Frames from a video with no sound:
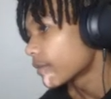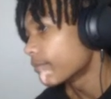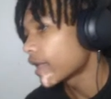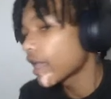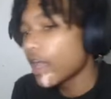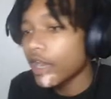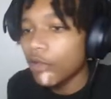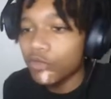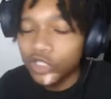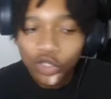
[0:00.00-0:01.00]
Man, how
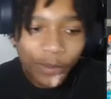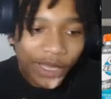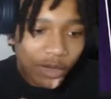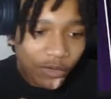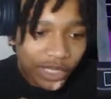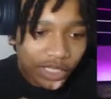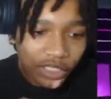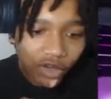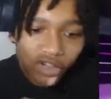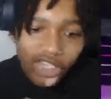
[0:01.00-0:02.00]
that two man went?
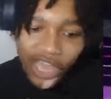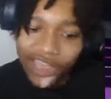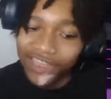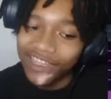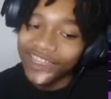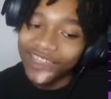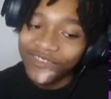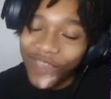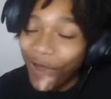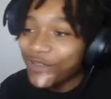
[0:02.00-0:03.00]
Yo, chat.
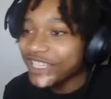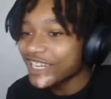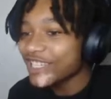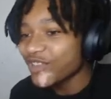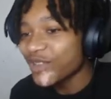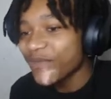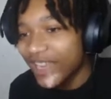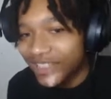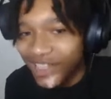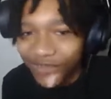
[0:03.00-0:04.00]
If y'all was in the stream
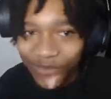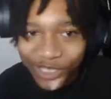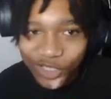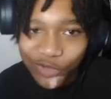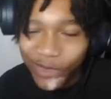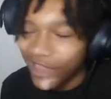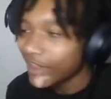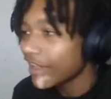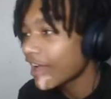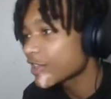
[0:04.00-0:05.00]
yesterday from the two man,
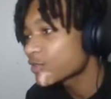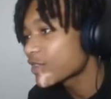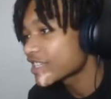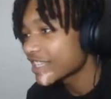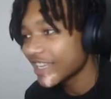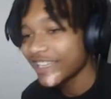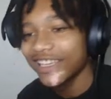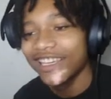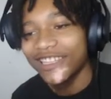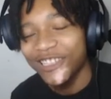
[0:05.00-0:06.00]
I just want to say
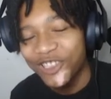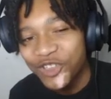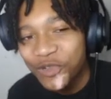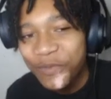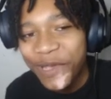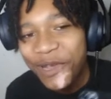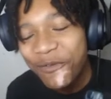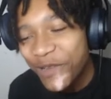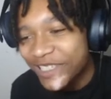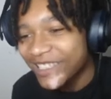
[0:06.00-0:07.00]
the two
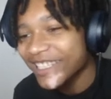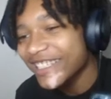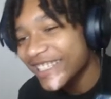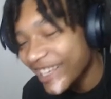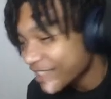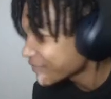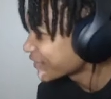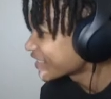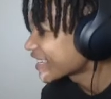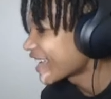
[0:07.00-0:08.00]
man went
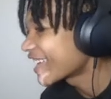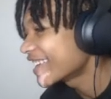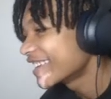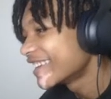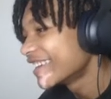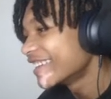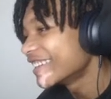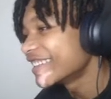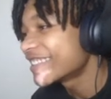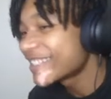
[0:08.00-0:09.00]
successful, chat.
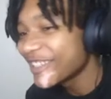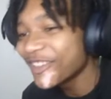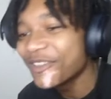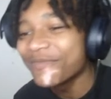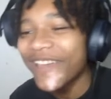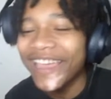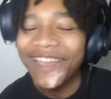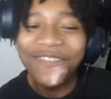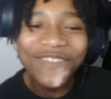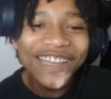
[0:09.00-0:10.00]
The two
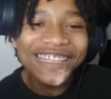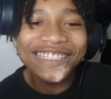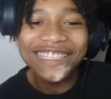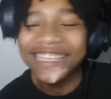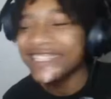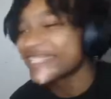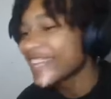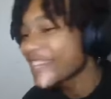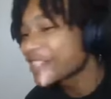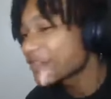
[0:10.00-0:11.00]
man went
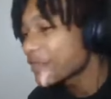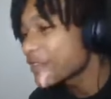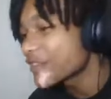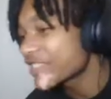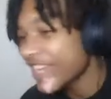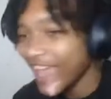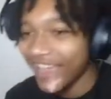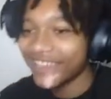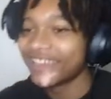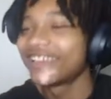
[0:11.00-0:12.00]
successful,
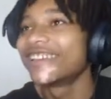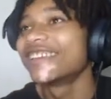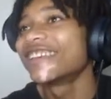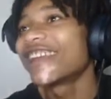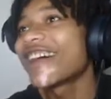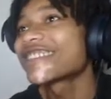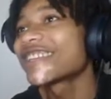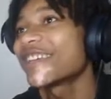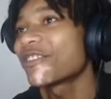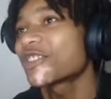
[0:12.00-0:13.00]
chat. You know what I'm
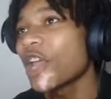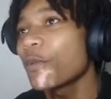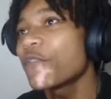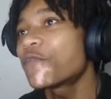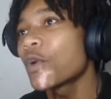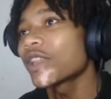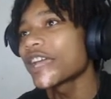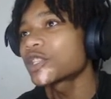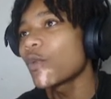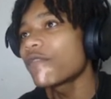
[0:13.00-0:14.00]
saying? Yo, chat, we four
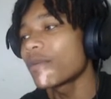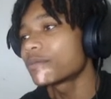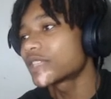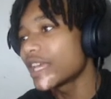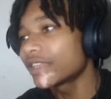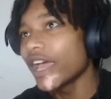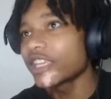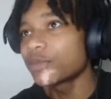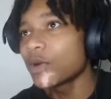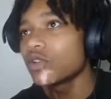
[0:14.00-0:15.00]
likes away from 10
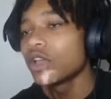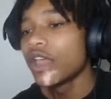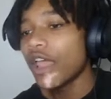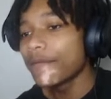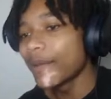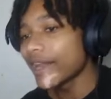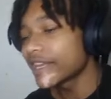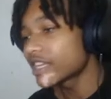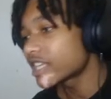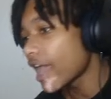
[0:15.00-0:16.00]
likes, bro. Everybody
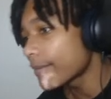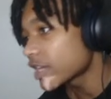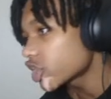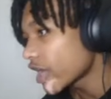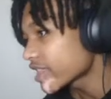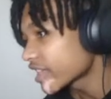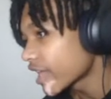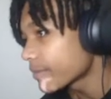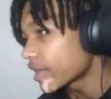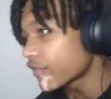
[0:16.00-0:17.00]
in the chat, make sure I hit that
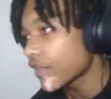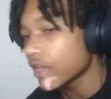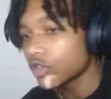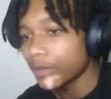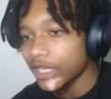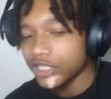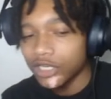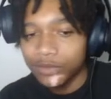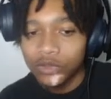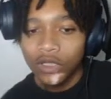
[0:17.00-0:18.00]
like button if y'all new, man.
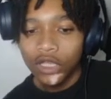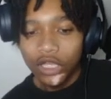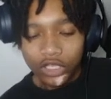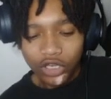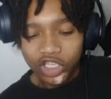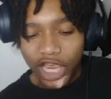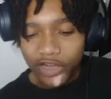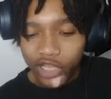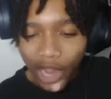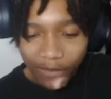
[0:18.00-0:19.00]
Simple. Yo,
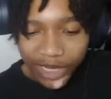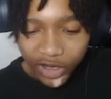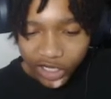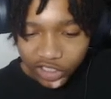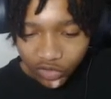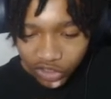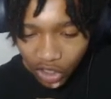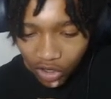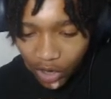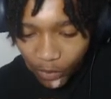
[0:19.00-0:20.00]
chat, do y'all want to hear this new
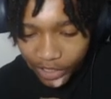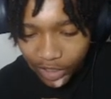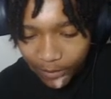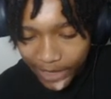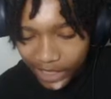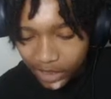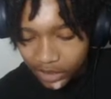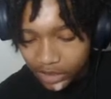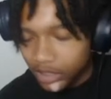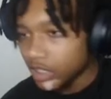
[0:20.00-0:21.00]
song I'm working on making?
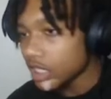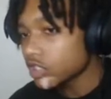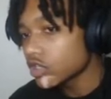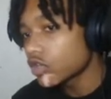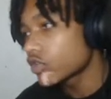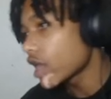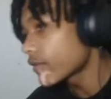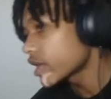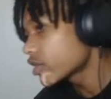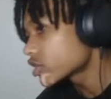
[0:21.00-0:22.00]
Yes or no? Do y'all
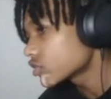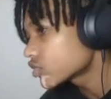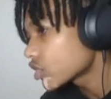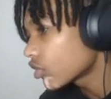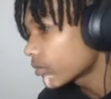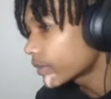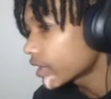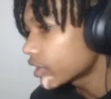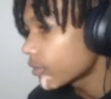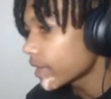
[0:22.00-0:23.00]
want to hear this new song I'm
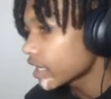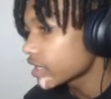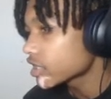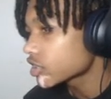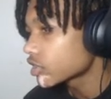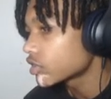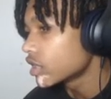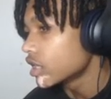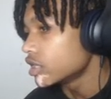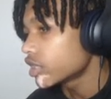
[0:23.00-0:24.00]
planning on making? Yes or no?
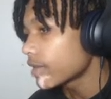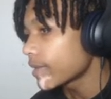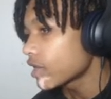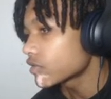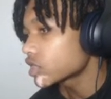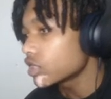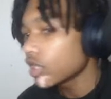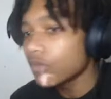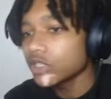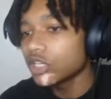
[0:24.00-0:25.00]
J Man, was good?
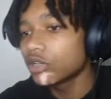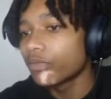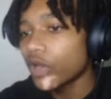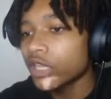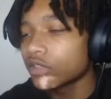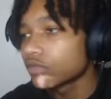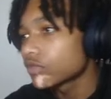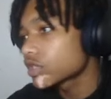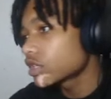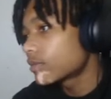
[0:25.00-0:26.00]
Yo, was good? Brent,
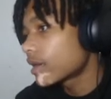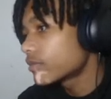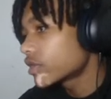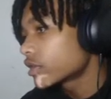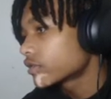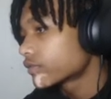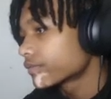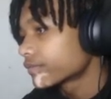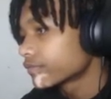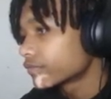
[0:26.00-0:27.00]
was good, my boy?
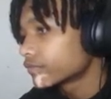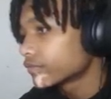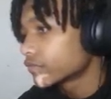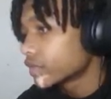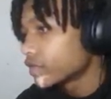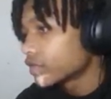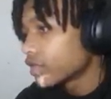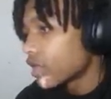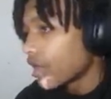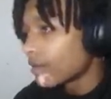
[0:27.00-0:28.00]

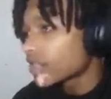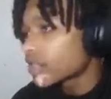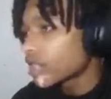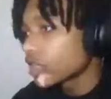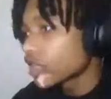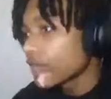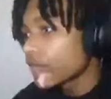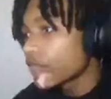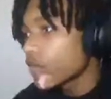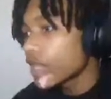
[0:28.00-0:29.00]
I'm a center level
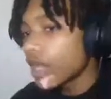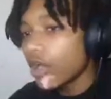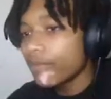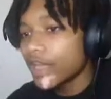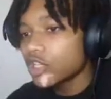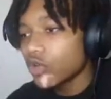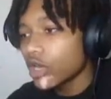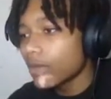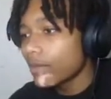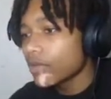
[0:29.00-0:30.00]
40. All right, bet. Join
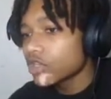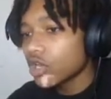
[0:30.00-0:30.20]
up, my boy.